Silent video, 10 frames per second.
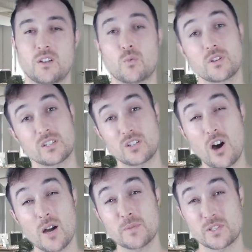what are the
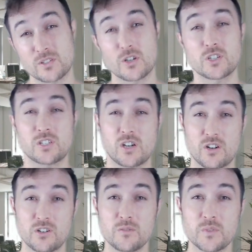top search
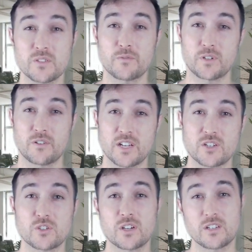terms for your
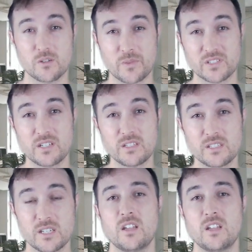industry and your business.